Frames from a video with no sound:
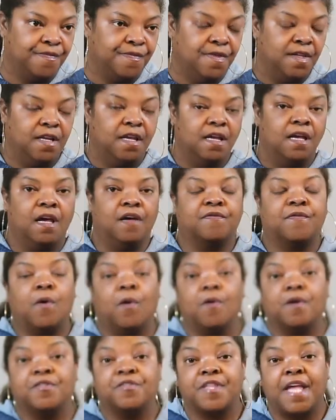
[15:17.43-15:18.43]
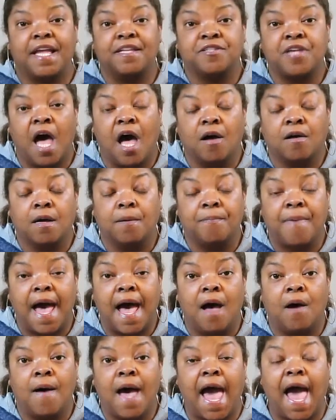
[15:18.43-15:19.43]
Of course they talk
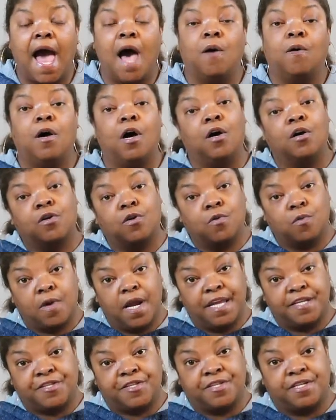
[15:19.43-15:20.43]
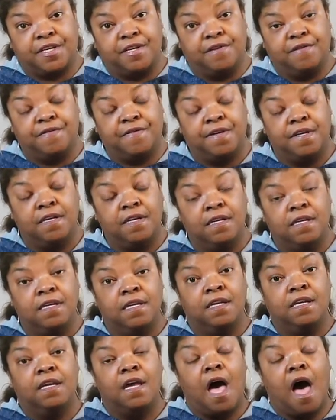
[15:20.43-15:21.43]
about how aggressive
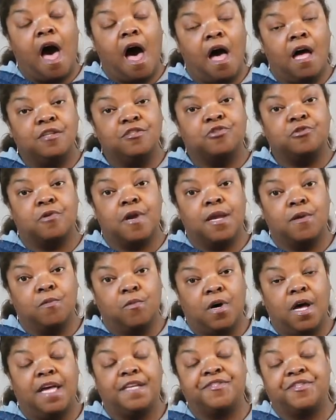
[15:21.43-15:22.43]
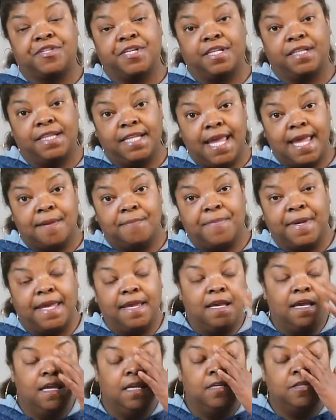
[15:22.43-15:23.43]
Andrei was to
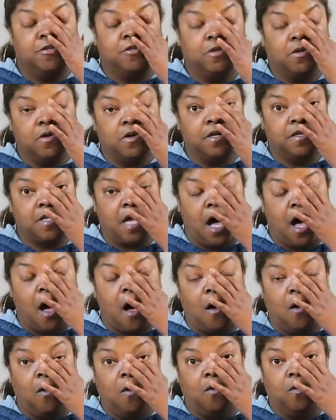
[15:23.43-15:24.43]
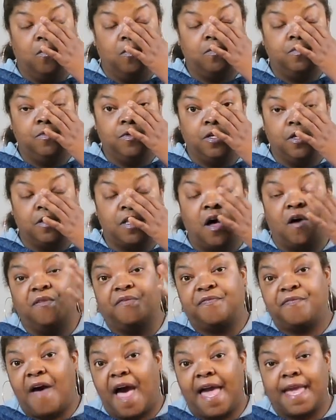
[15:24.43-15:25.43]
Libby during the whole, you know,
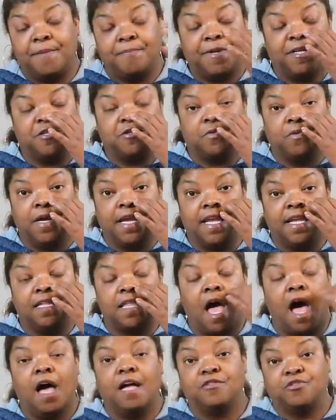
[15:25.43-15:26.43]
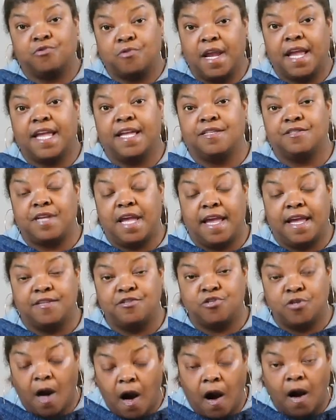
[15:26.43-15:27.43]
fight between Andrei
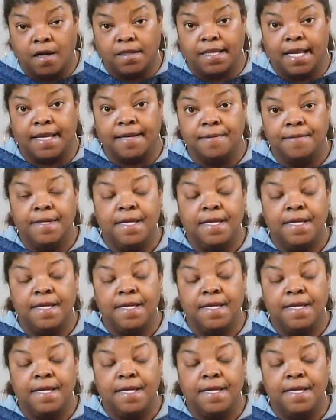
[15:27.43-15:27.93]
and Charlie.